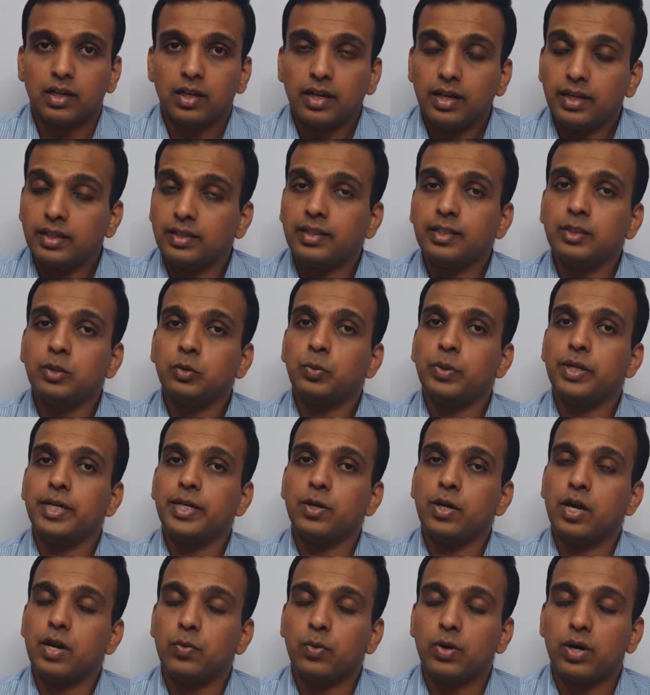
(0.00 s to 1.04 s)
In this
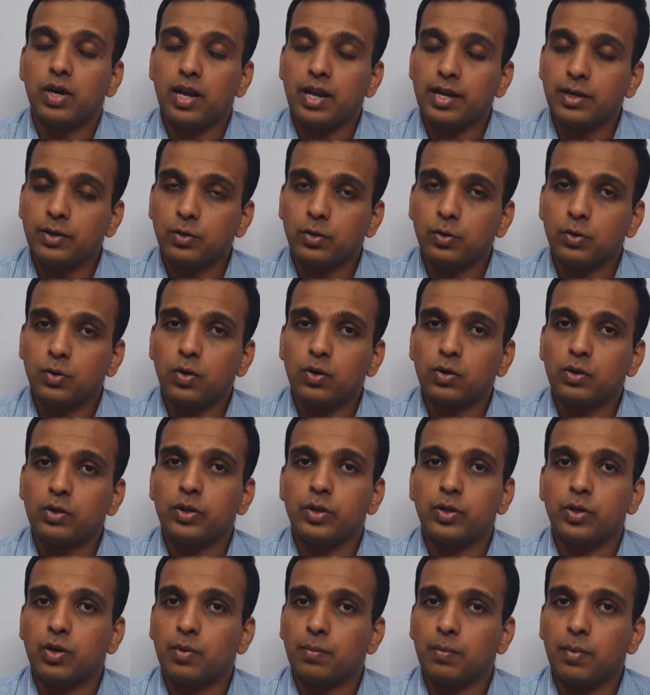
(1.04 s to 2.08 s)
video, I would like to talk to
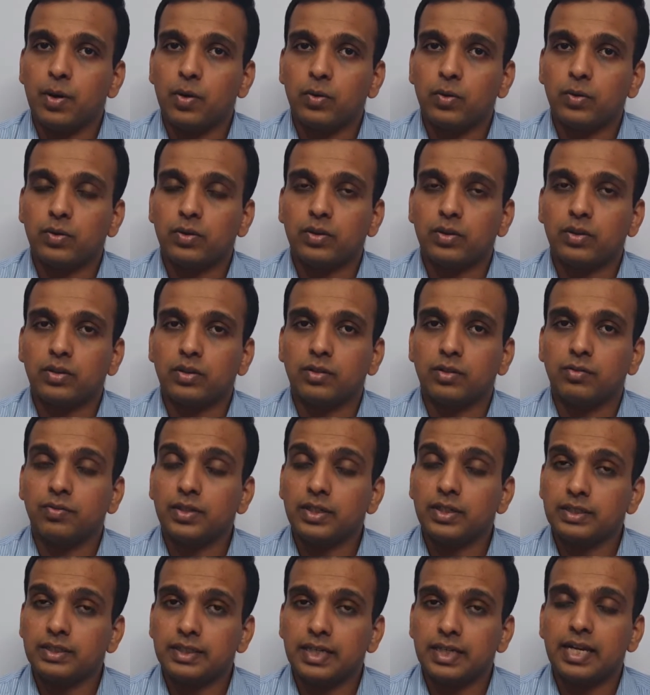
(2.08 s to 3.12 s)
you about the
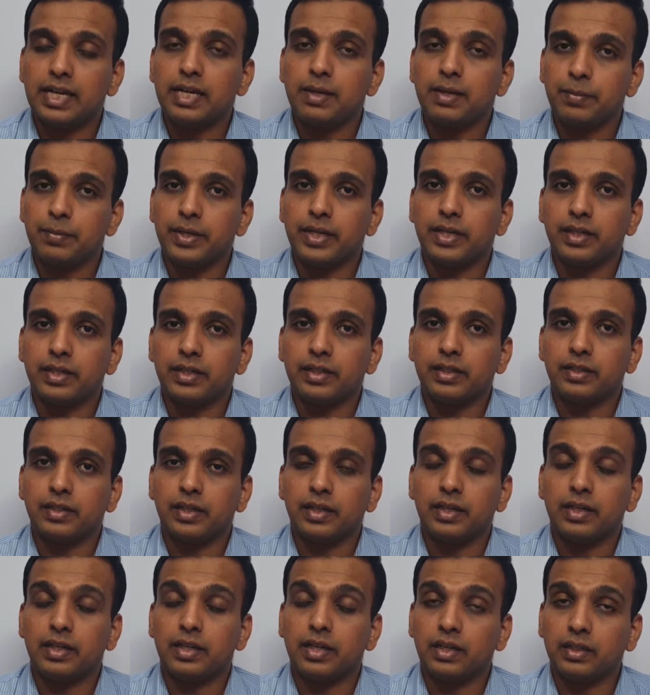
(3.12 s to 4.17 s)
first enemy
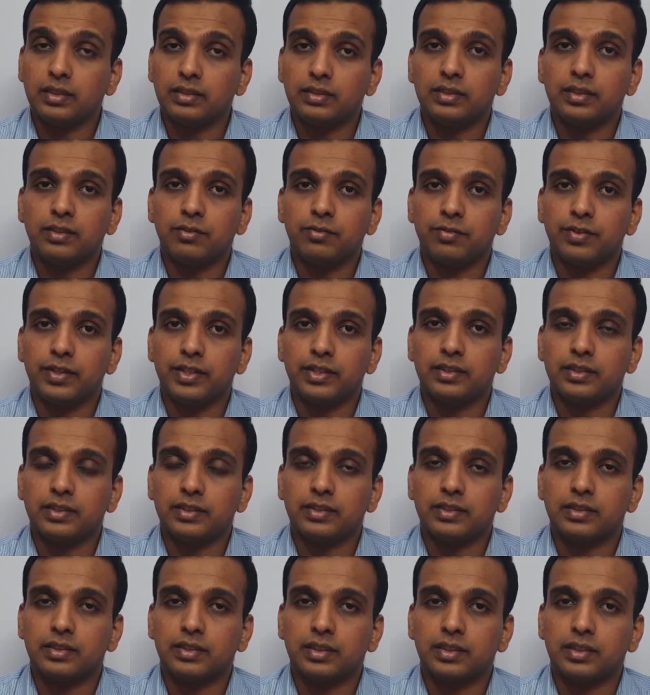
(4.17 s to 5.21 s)
that a youngster
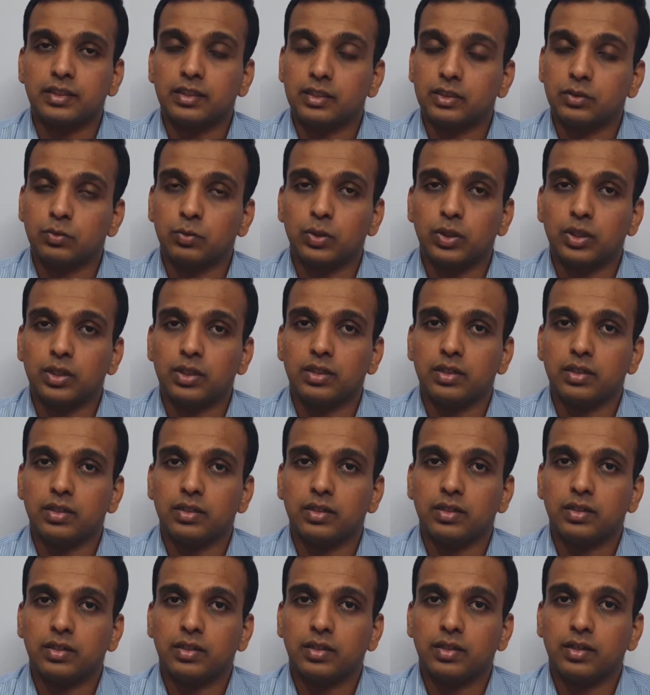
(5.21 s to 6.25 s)
faces in this world.
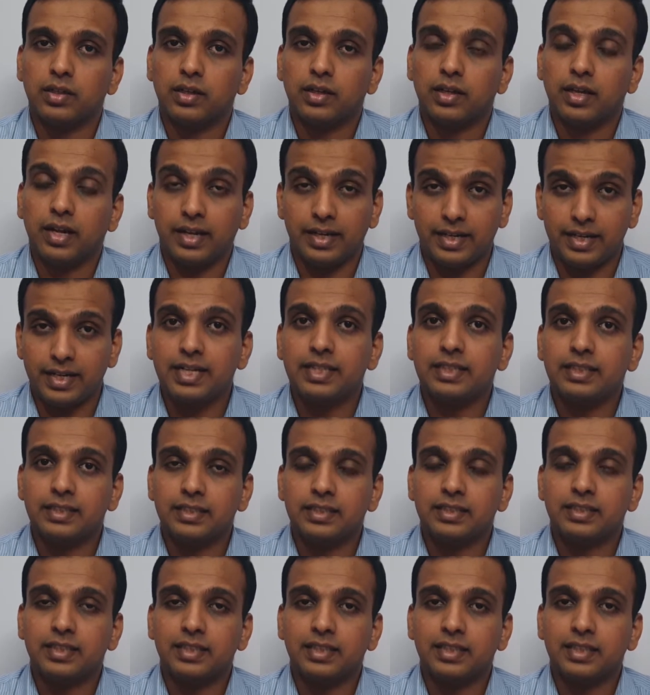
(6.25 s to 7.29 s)
And
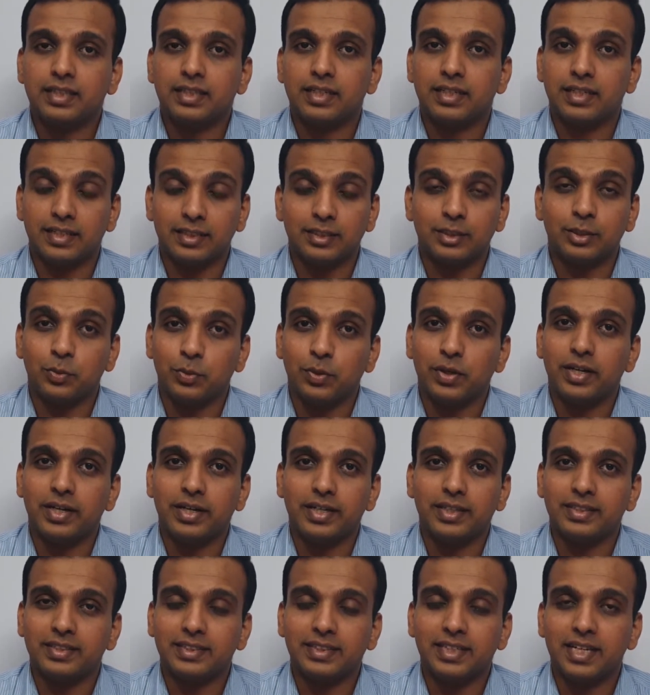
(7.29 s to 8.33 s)
yes, it is the world
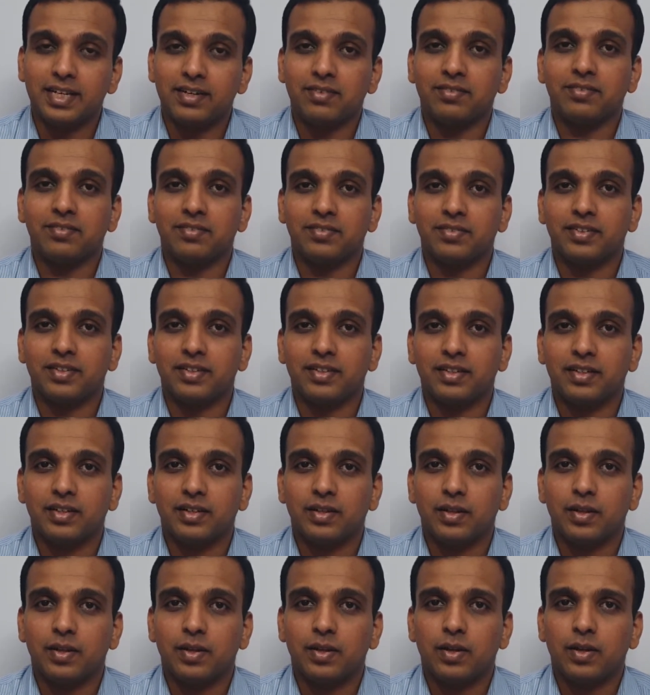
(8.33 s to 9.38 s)
itself.
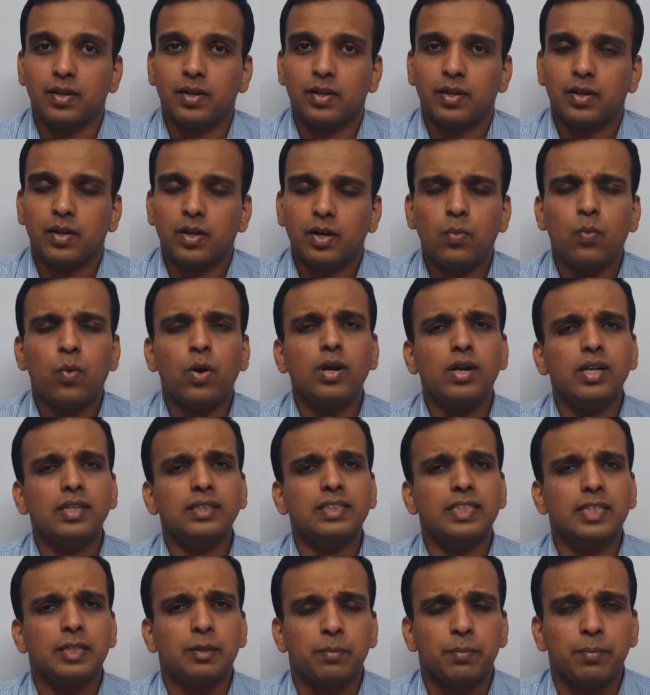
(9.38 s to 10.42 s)
Now, what
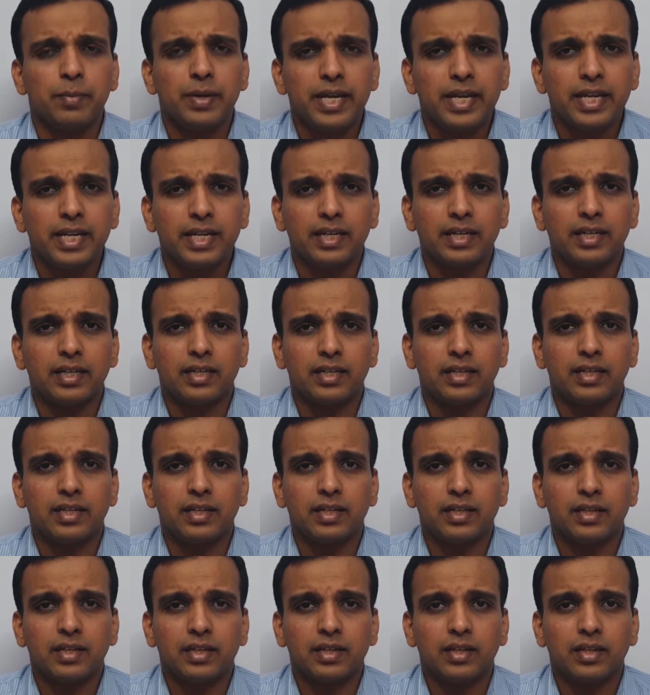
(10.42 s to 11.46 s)
does it mean?
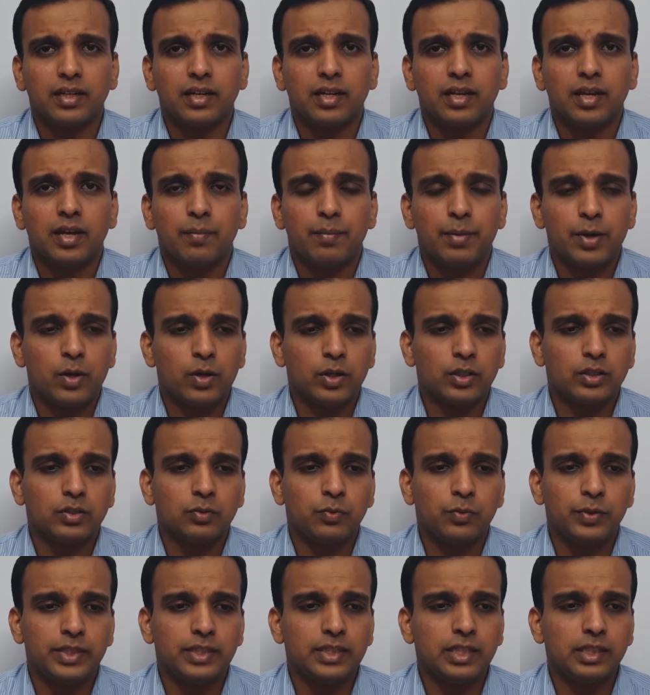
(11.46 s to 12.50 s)
Because
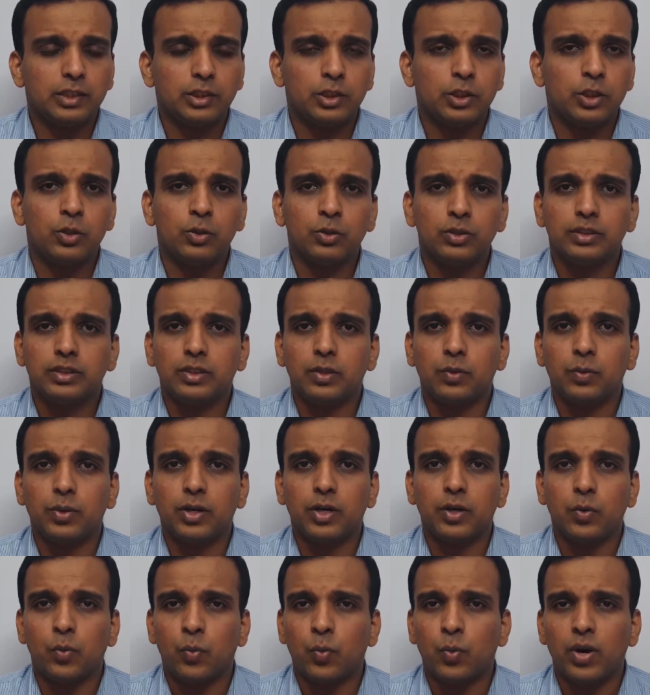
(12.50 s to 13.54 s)
we just used the
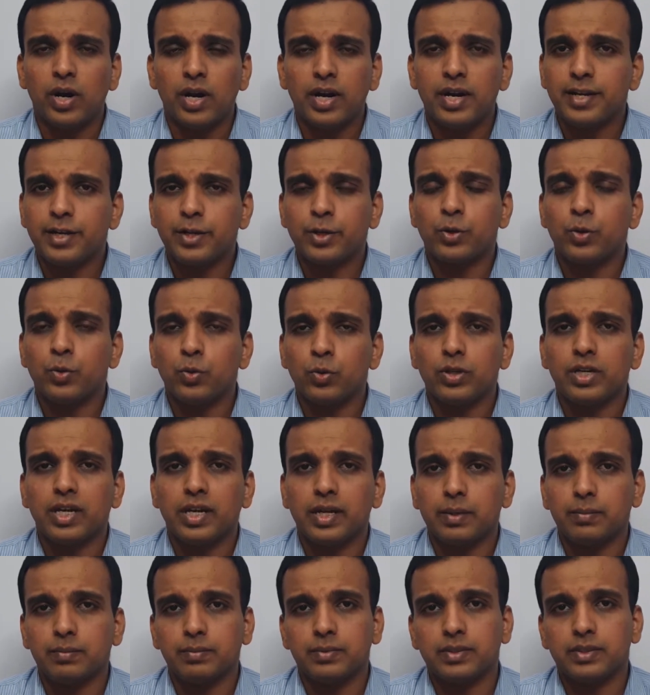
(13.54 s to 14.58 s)
word world two
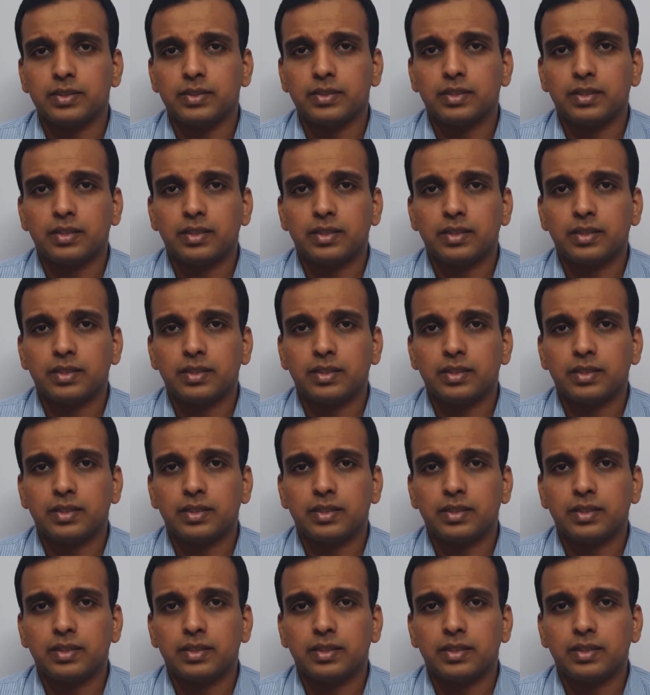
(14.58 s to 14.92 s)
times.